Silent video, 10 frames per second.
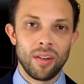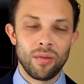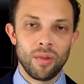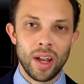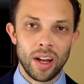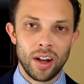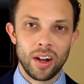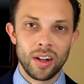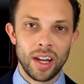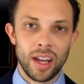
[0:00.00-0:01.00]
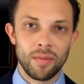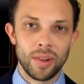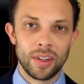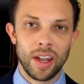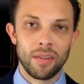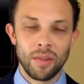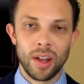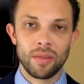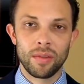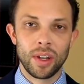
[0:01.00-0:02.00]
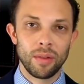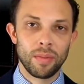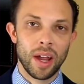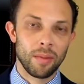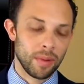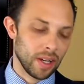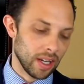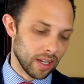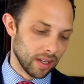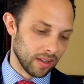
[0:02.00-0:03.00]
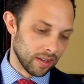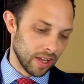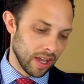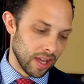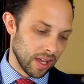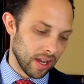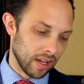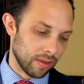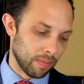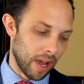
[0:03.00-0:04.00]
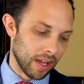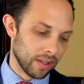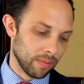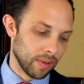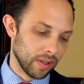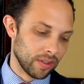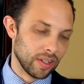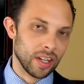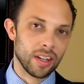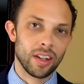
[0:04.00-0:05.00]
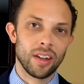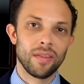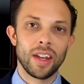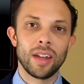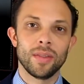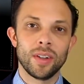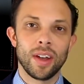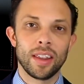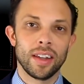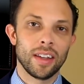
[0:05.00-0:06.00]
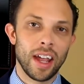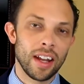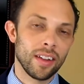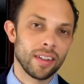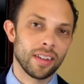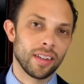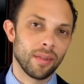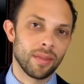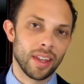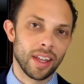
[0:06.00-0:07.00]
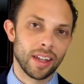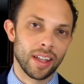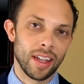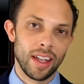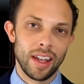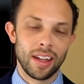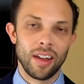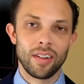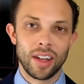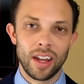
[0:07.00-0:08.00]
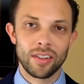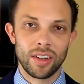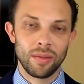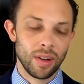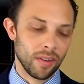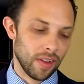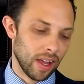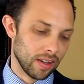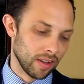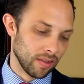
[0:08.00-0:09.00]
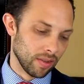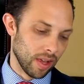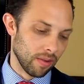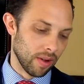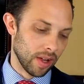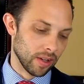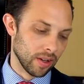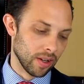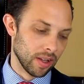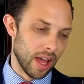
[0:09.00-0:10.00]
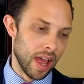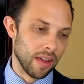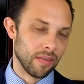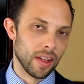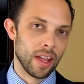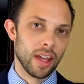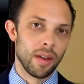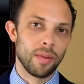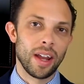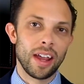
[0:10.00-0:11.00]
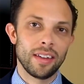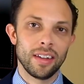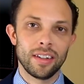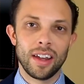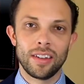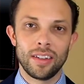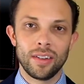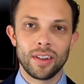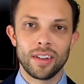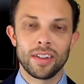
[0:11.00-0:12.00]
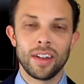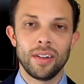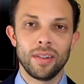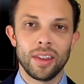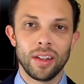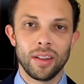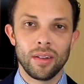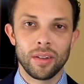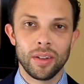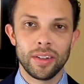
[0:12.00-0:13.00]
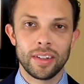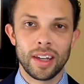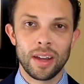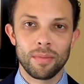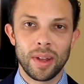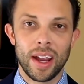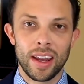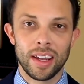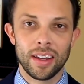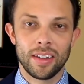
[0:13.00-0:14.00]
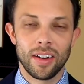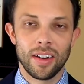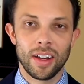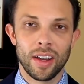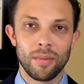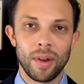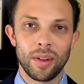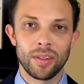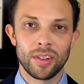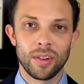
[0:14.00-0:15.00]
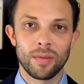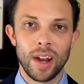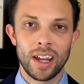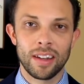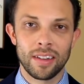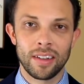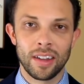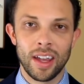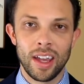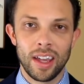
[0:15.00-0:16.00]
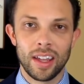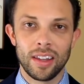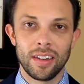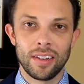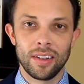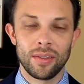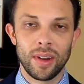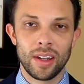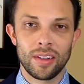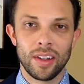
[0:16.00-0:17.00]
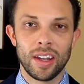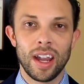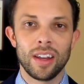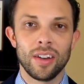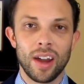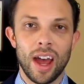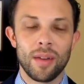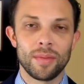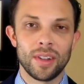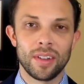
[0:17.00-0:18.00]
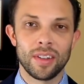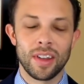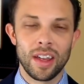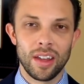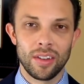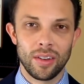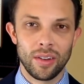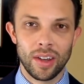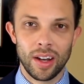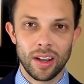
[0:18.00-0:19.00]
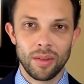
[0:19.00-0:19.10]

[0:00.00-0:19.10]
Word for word: what her name was on what real property, because it's possible she could have named you on the title to something. Now again, she would have had to do that while you're alive but I suggest you consult with a local estate planning attorney about your rights in this situation and your options so you get a